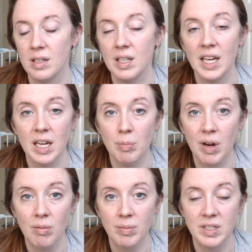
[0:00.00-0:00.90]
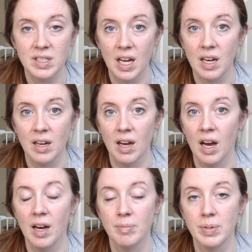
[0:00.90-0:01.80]
like I probably said
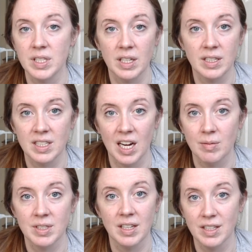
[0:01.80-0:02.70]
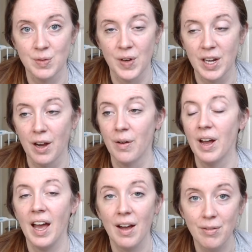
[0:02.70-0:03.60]
a bazillion times in this video,
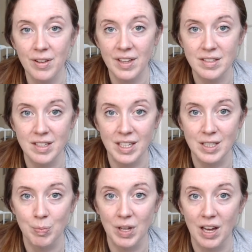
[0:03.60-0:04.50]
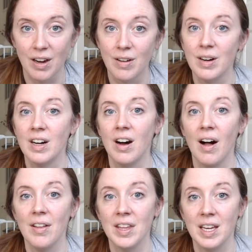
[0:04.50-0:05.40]
everything's linked below.
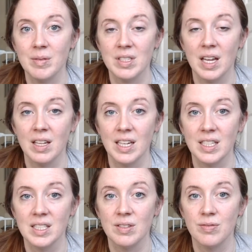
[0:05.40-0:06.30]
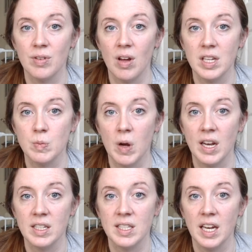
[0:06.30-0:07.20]
All the Amazon links for all these
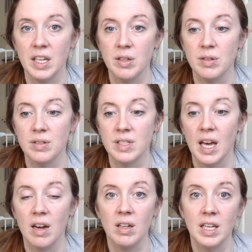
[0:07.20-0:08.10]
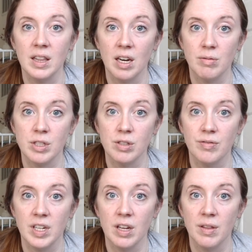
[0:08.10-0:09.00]
products that I use, and I'll link that original
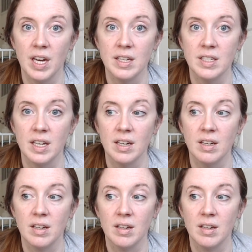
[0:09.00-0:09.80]
video that I did